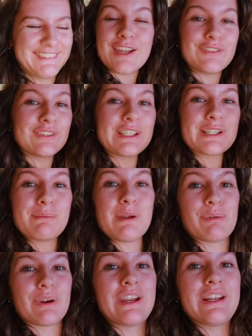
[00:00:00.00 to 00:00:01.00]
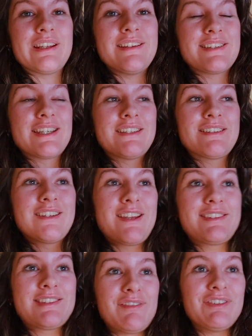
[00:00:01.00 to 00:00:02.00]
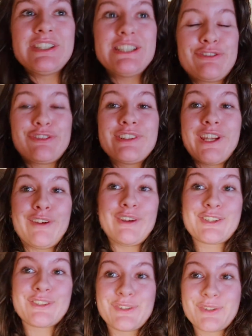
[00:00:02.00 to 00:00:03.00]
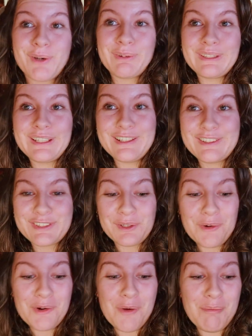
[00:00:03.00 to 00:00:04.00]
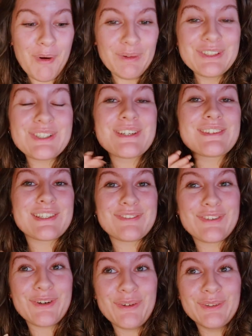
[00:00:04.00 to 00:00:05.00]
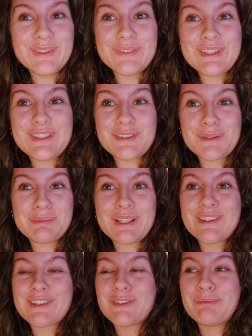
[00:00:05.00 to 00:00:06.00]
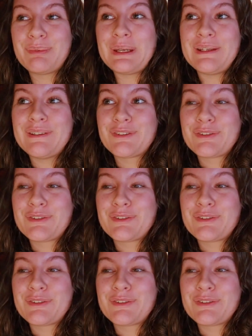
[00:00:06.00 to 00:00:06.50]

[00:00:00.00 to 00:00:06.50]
I feel like my brain is in 70 different directions currently, so apologies if all of these updates have been